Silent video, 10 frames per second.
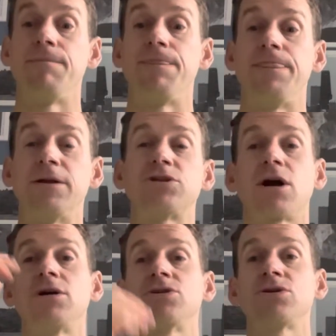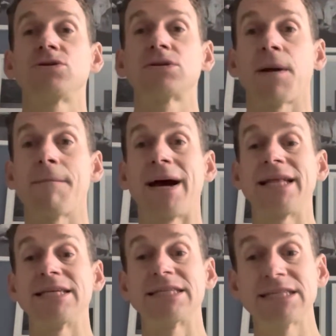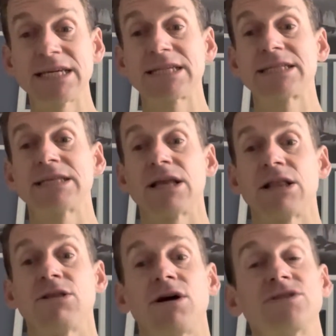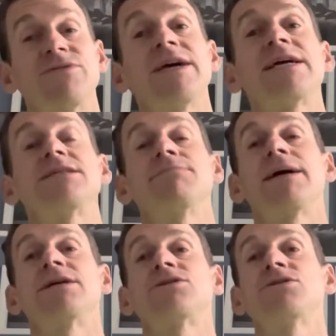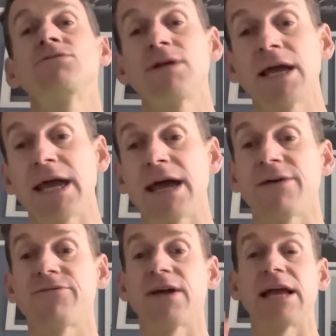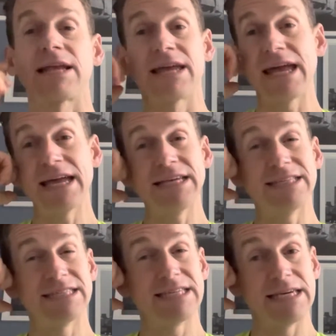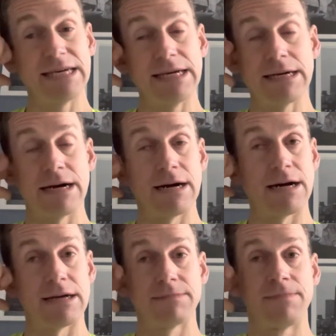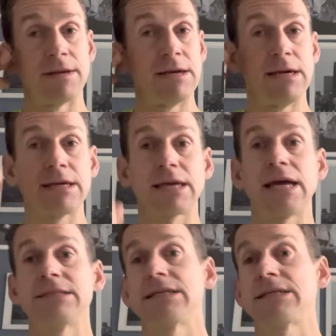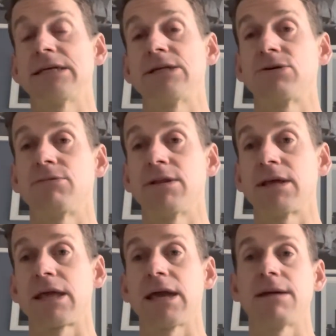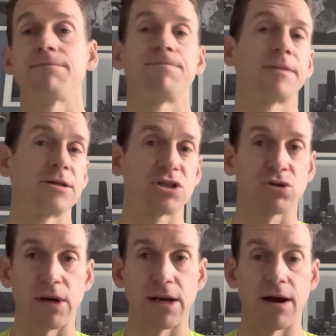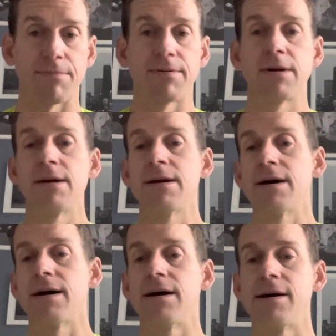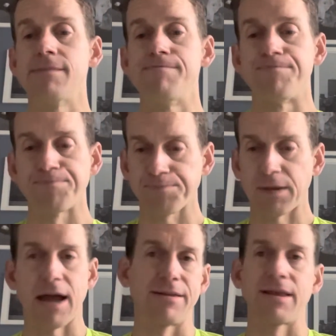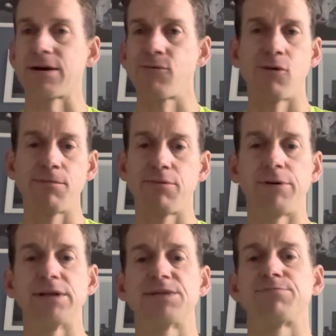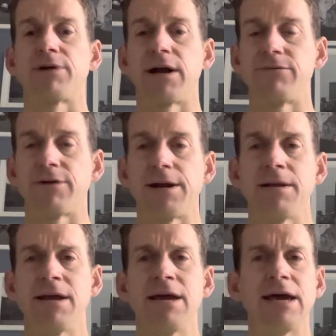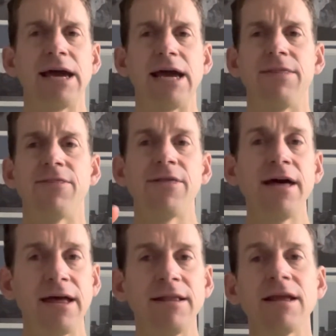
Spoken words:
the Chargers -6. Las Vegas -2.5, and KC, Kansas City to win the game straight up on like a 1 point spread, right? And then